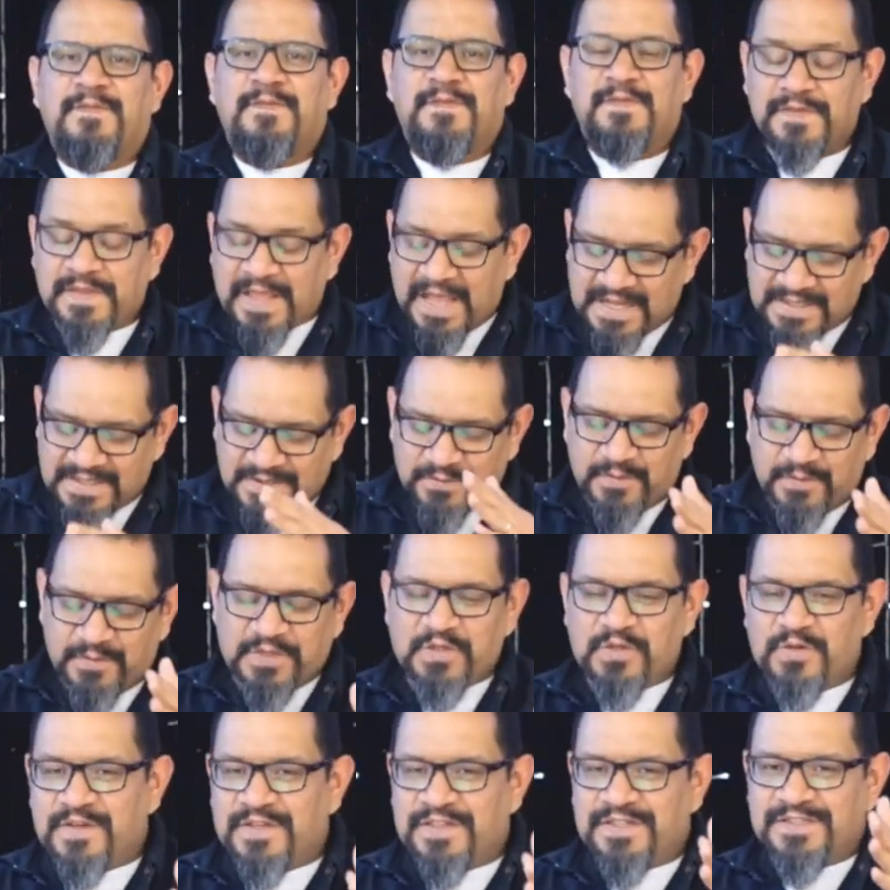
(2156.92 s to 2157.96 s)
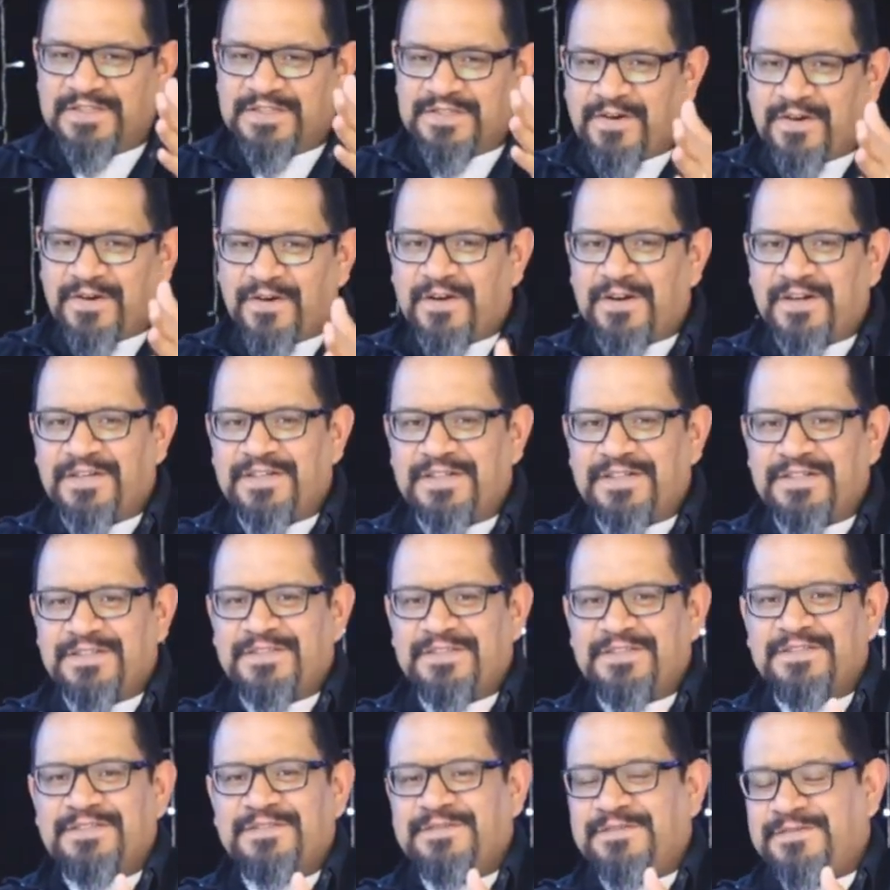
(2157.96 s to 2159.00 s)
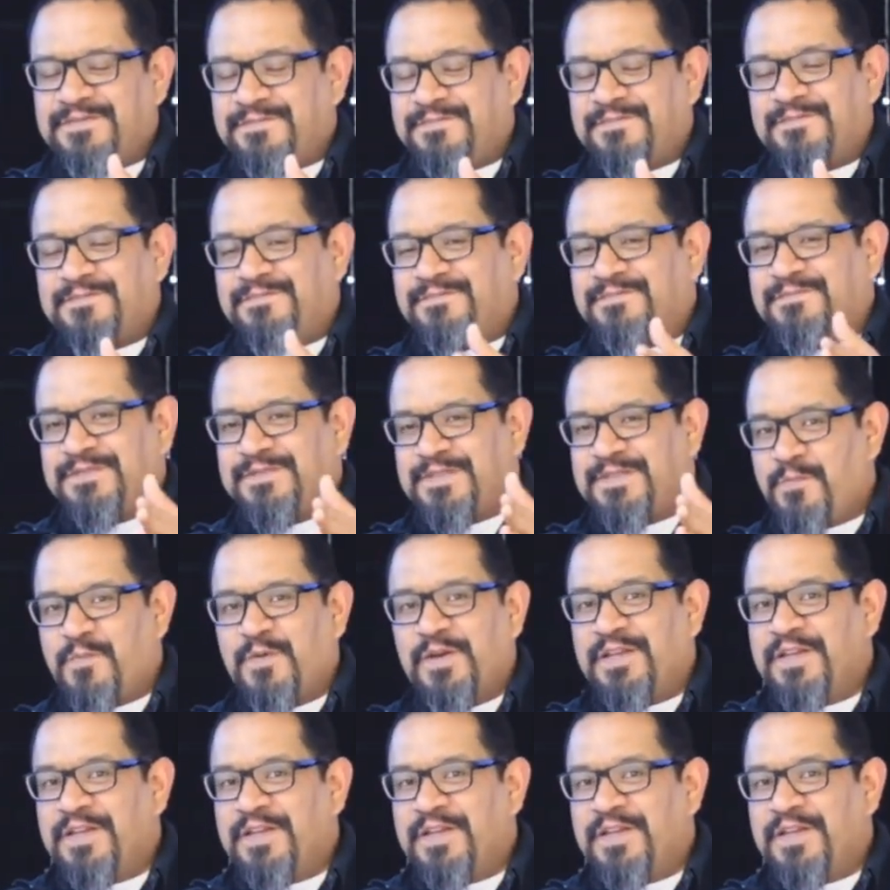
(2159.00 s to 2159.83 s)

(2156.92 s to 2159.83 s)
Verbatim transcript: That's when you can start, someone